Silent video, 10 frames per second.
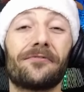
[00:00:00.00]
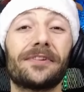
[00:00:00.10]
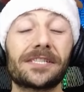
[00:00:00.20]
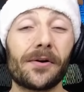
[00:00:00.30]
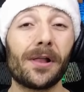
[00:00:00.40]

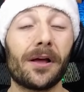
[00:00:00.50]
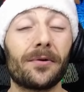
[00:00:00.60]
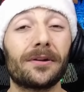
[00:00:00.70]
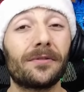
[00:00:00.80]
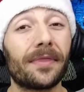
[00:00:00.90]
First of all, I
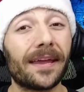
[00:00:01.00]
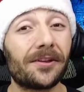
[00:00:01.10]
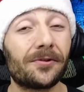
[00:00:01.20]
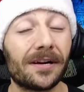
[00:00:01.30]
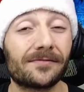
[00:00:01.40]
wanted to thank
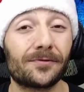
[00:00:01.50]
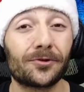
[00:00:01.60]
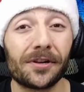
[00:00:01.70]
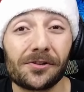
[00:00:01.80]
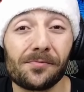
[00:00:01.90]
you guys for
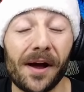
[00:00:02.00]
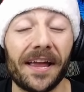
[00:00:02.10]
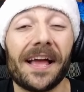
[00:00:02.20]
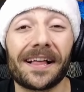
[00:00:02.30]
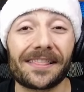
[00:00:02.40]
joining to my
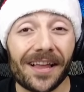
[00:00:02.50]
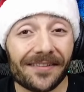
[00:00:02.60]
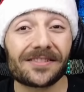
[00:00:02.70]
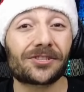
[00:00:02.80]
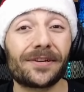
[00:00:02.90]

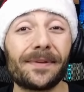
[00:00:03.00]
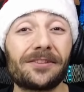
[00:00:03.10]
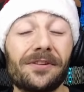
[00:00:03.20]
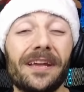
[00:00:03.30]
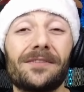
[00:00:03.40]
live streaming
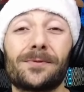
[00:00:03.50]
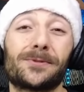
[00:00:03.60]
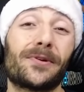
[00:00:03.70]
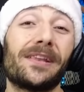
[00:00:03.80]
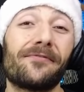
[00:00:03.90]
today. It
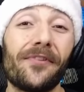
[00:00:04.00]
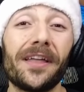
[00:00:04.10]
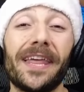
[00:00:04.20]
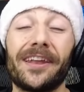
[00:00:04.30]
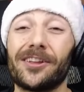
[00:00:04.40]
was really
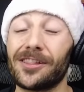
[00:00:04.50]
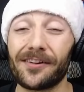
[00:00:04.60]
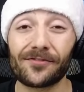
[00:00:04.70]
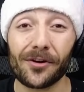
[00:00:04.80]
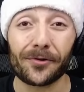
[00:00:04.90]
fun and I
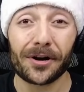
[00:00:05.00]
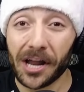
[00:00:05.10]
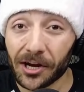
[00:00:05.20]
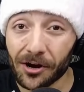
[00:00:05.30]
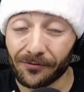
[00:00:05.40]
loved our
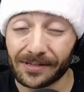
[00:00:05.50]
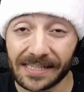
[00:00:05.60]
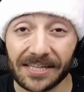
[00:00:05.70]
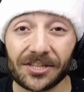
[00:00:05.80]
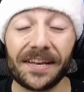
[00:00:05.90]

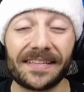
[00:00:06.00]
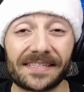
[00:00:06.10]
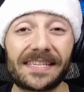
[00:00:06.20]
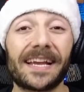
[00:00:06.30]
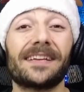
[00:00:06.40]
conversation. And
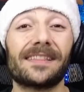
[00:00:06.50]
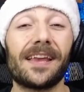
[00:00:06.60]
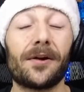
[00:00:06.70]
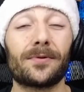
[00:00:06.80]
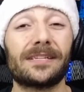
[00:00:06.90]

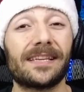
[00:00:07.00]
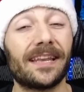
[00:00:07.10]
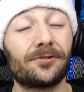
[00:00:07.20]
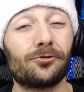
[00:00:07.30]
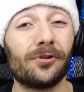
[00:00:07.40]
secondly, I want to say
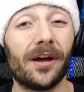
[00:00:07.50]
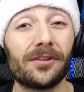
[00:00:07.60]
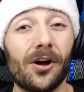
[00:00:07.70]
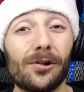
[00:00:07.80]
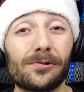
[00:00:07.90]
that
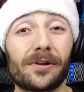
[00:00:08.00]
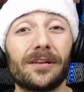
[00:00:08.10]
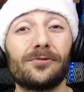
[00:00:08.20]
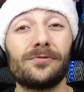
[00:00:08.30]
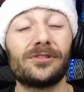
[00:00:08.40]
tonight all you
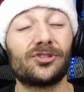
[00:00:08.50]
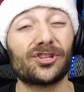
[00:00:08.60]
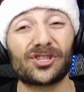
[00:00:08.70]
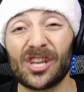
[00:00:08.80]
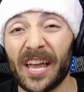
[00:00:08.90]
can do is
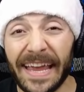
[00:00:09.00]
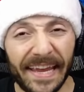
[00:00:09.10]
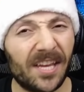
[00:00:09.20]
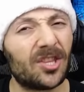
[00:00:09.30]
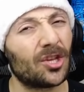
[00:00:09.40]
just
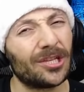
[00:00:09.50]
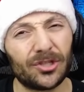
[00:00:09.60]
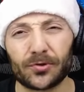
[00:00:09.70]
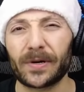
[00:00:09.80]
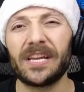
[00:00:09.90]
eat,
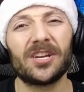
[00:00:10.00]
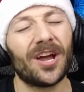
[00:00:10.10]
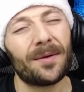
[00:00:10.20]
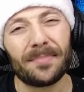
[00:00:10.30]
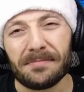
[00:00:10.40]
drink,
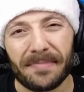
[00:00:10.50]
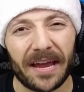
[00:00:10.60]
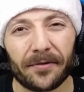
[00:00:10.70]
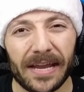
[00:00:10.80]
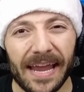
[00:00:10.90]
be
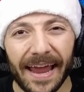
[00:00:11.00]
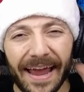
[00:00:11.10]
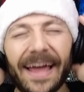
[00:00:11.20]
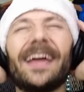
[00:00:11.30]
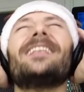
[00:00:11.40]
merry,
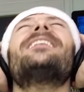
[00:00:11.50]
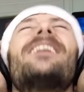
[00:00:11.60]
and